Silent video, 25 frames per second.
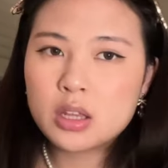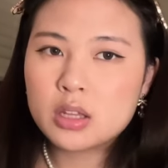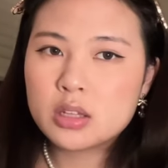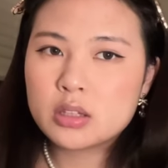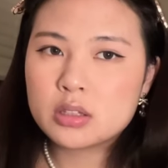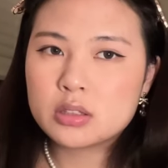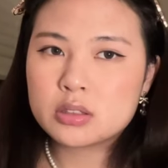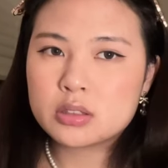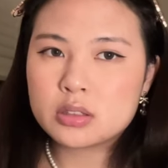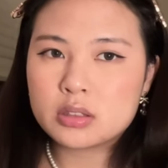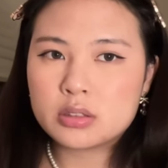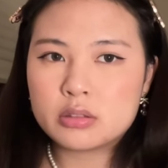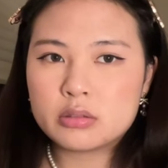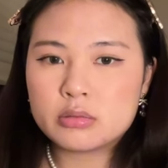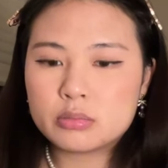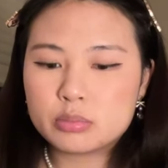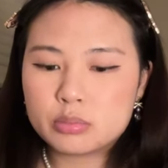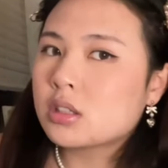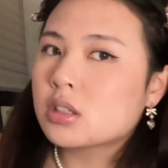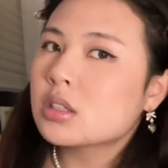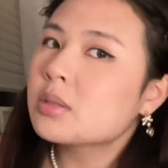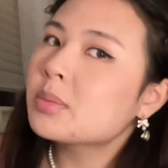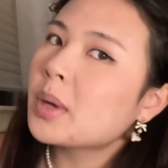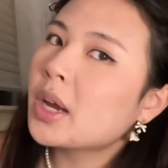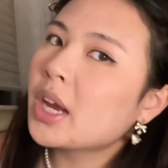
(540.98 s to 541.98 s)
So
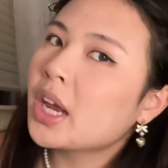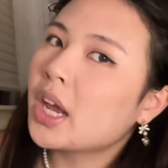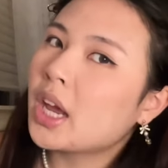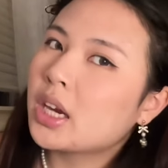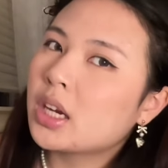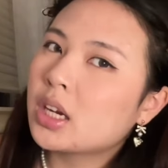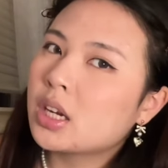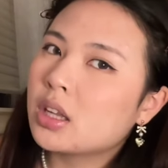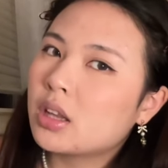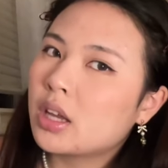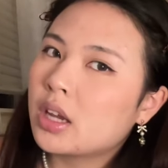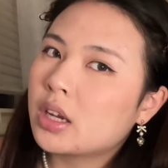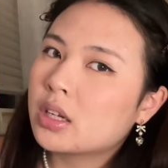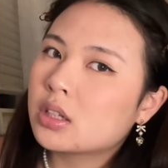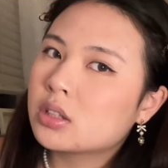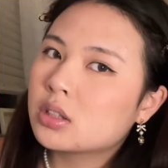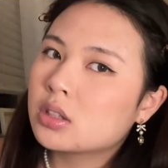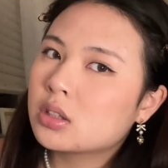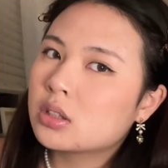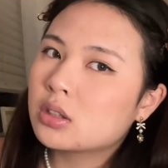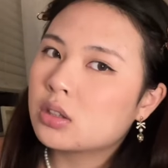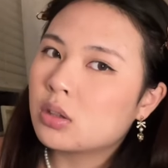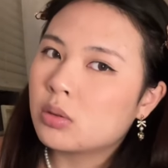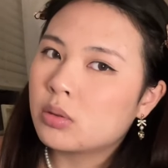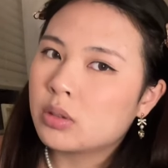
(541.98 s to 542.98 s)
just buy any like
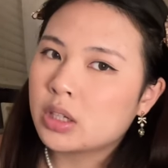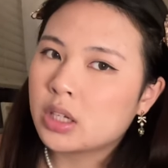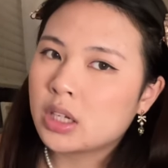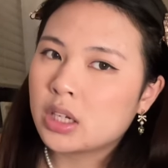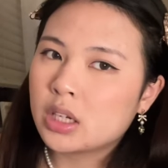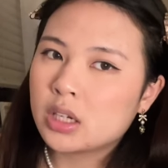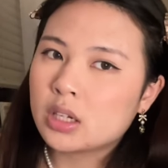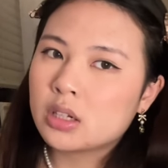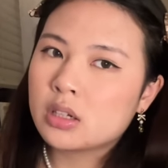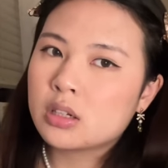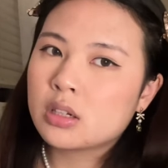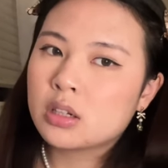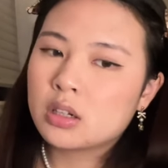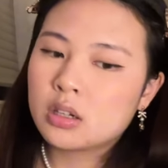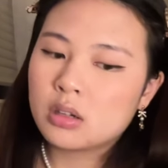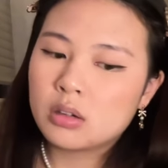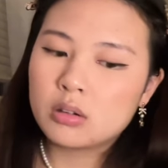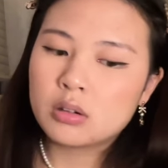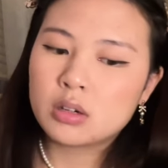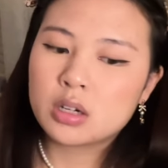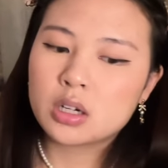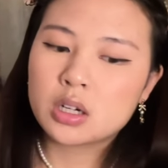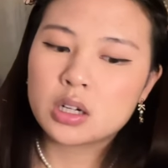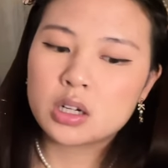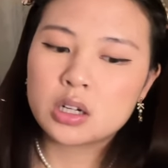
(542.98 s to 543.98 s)
Douyin
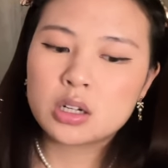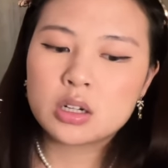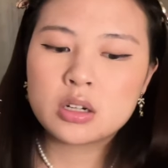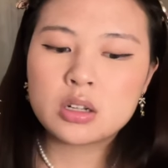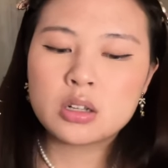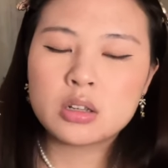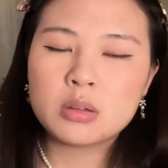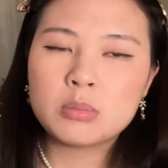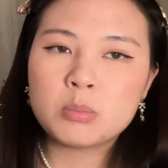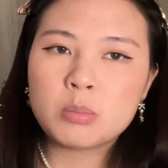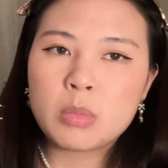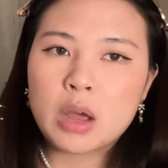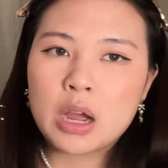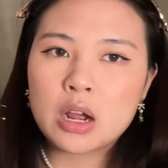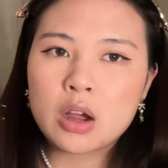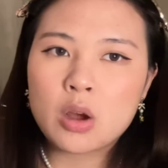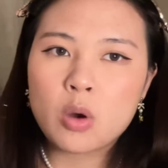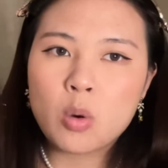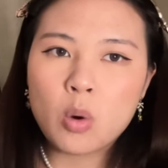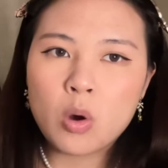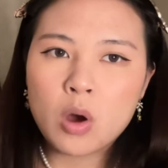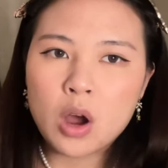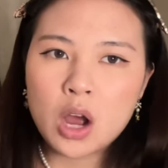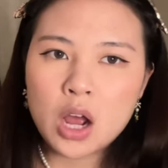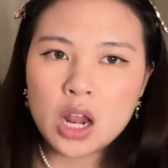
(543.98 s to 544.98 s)
or
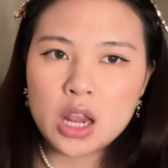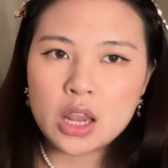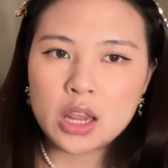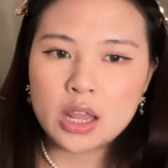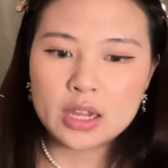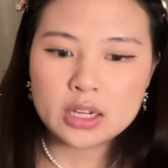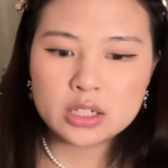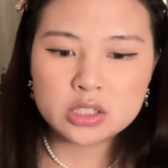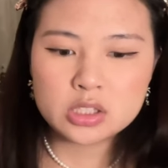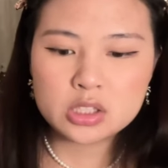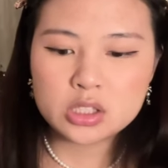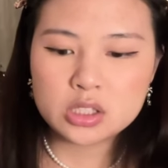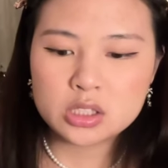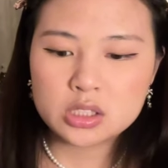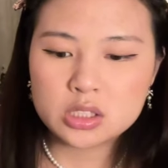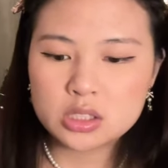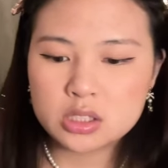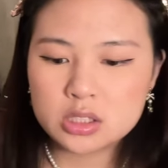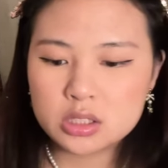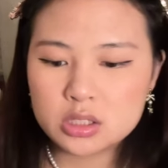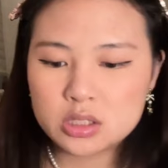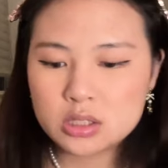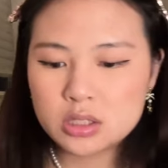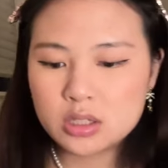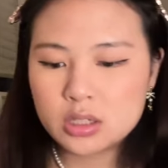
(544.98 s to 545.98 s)
Manhua
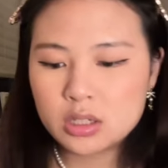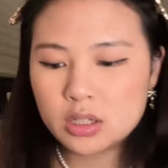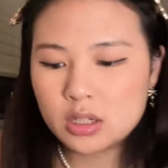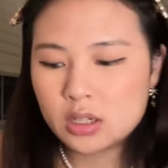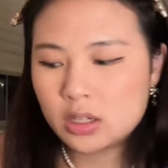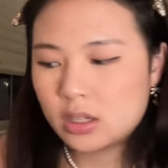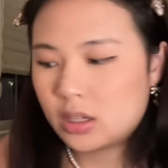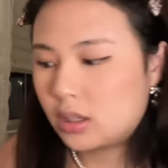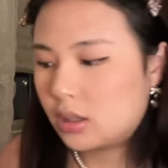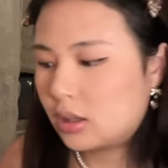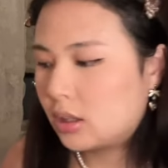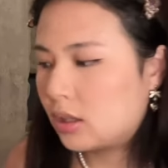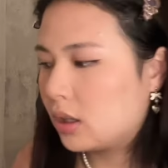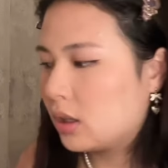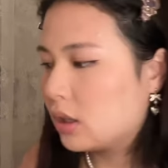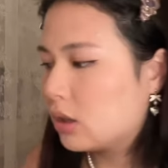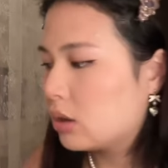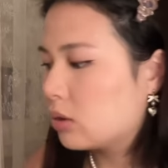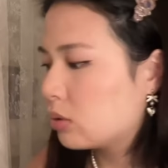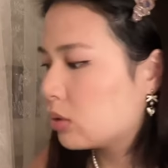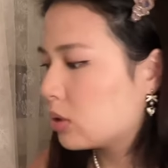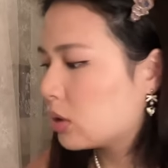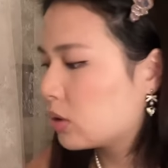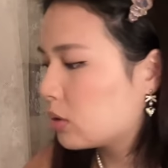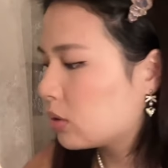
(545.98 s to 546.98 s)
lashes, and
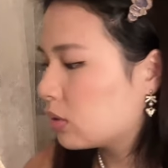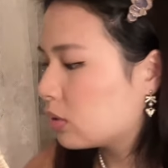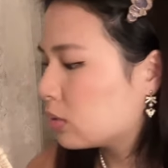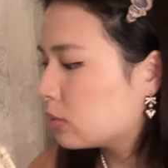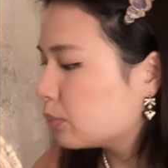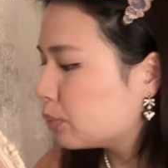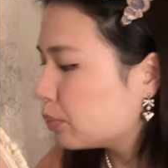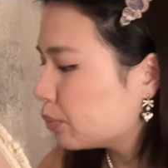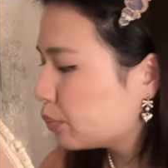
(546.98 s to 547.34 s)
it'll do.